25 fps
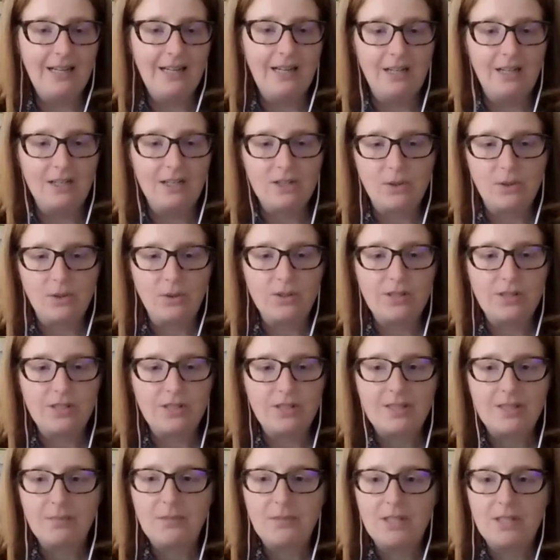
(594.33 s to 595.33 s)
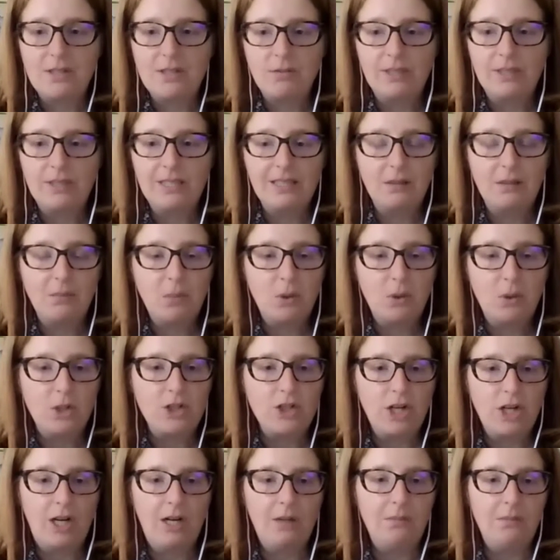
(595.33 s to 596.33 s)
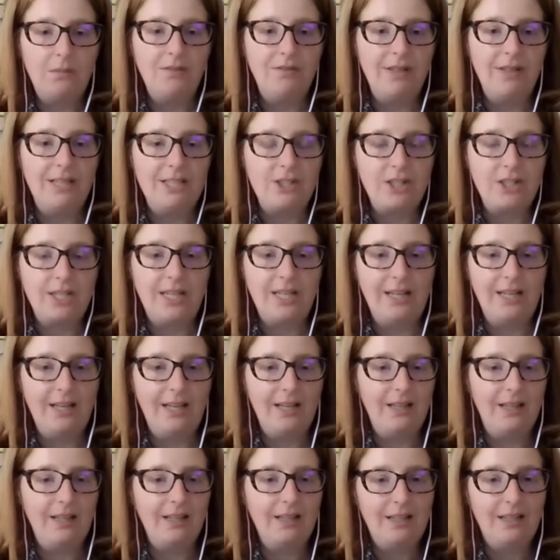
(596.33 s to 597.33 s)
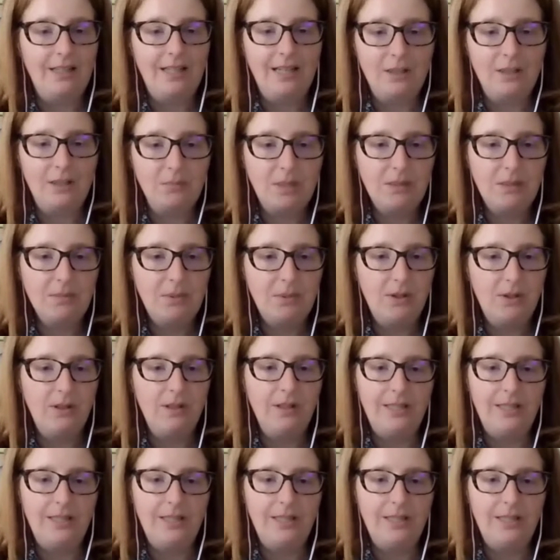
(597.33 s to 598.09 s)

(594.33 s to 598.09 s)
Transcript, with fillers: our school system does a really poor job of educating young people.